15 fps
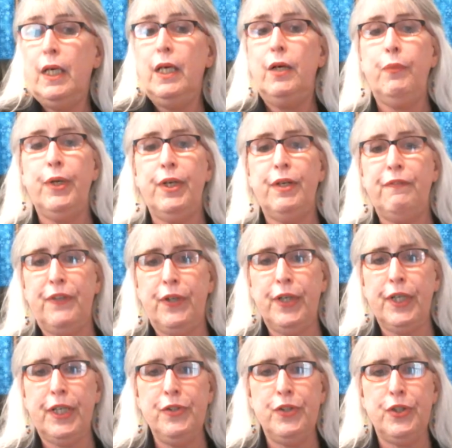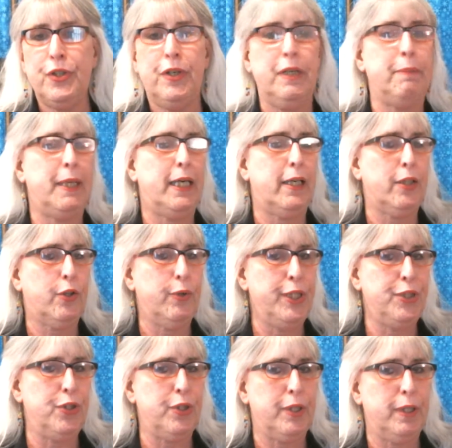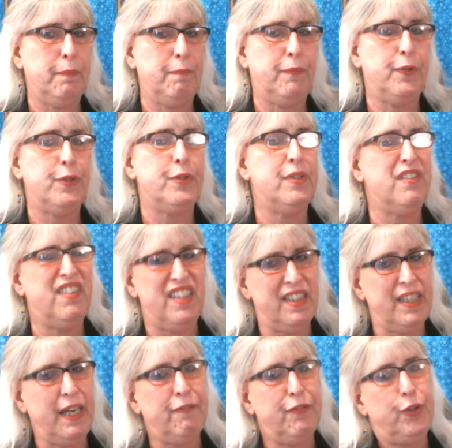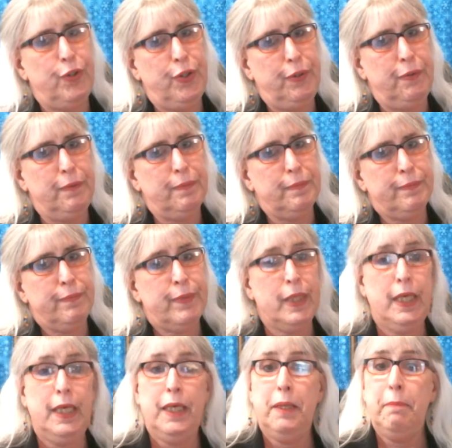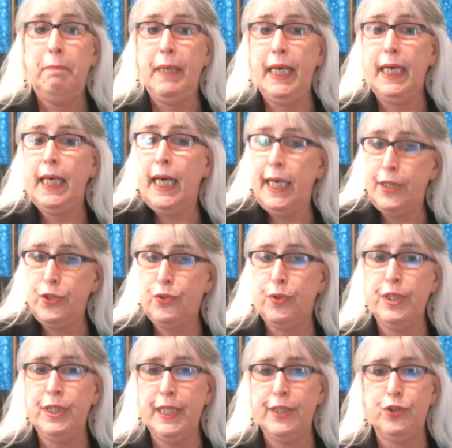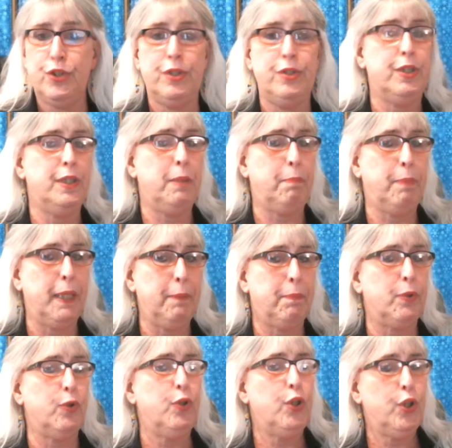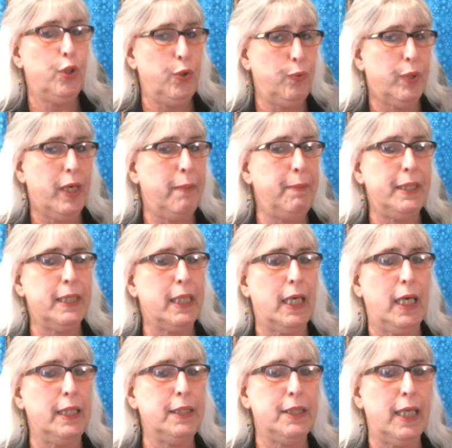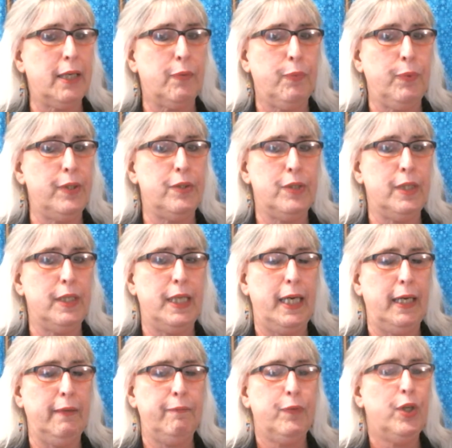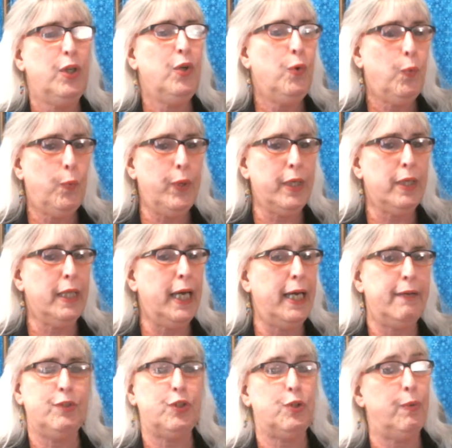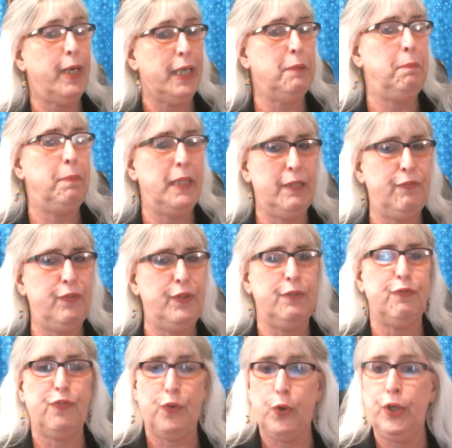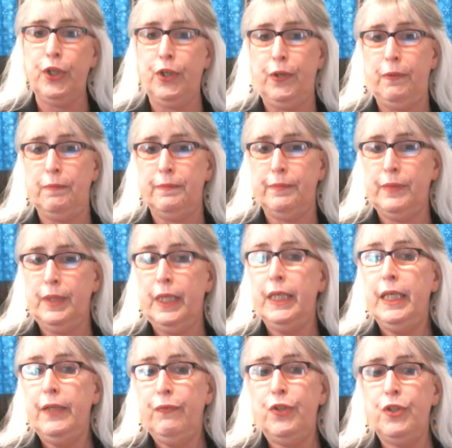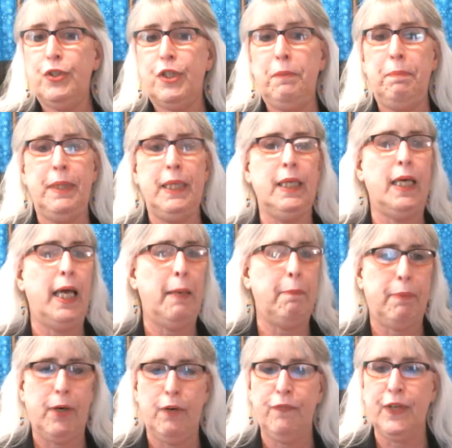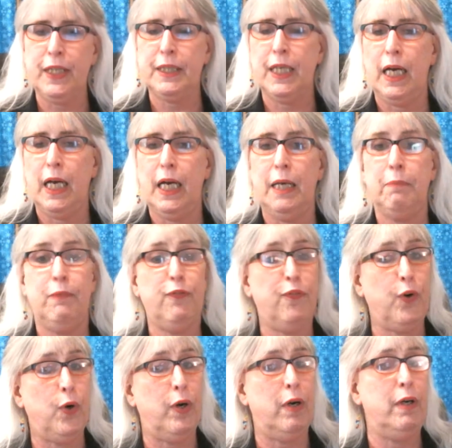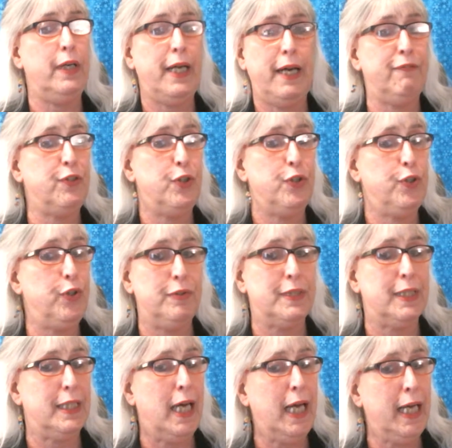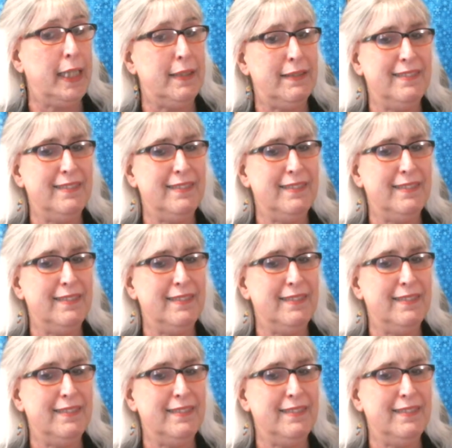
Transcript: We are very concerned about our creature comforts this afternoon. Paying extra attention to the people you come into contact with today will have direct benefit for you. This could be a perfect time for an afternoon delight.